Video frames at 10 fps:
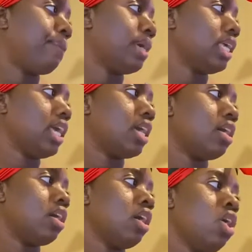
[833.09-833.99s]
But
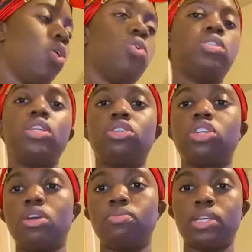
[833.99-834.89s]
yeah, wholesale
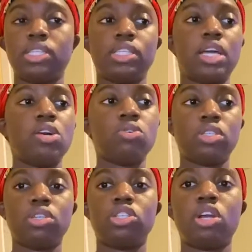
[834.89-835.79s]
charm bracelets. I
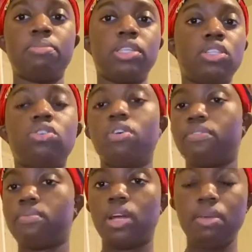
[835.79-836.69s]
wholesale charm bracelets. So if
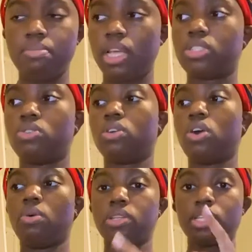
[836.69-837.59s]
you want it mixed, you could
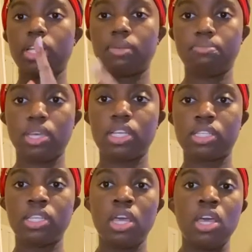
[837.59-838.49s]
always click
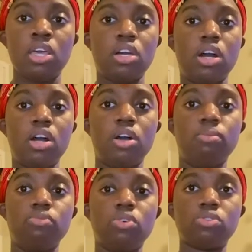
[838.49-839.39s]
mix
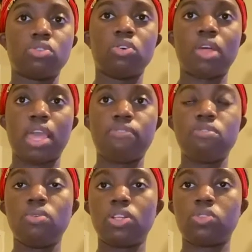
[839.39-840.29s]
rose gold. Like if you
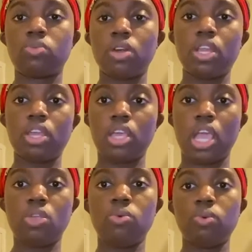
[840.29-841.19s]
want 20
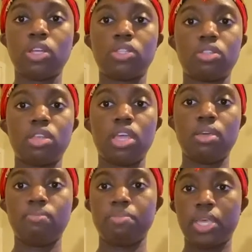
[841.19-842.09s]
and you want
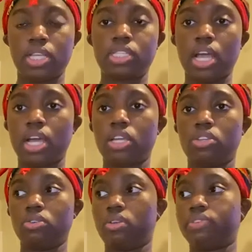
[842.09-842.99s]
it mixed, I could
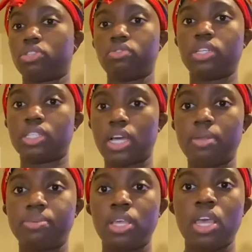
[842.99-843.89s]
if it's 3
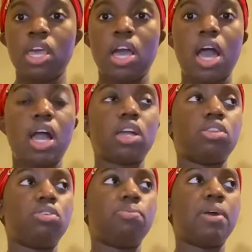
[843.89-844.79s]
types, I could
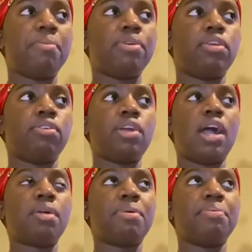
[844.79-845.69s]
probably
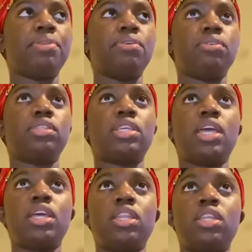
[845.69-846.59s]
do
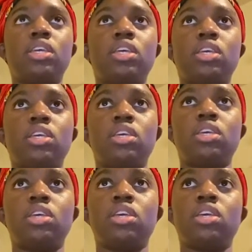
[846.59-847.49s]
10,
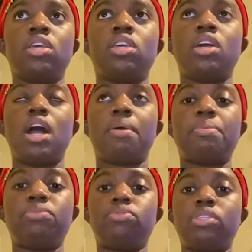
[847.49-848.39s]

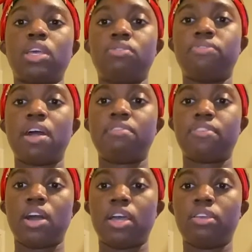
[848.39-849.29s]
5,
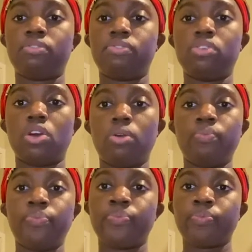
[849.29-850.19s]
5, you know,
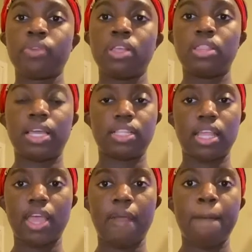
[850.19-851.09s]
like
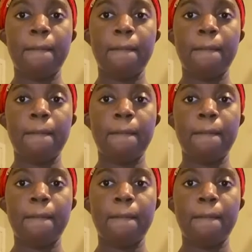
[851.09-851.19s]
that.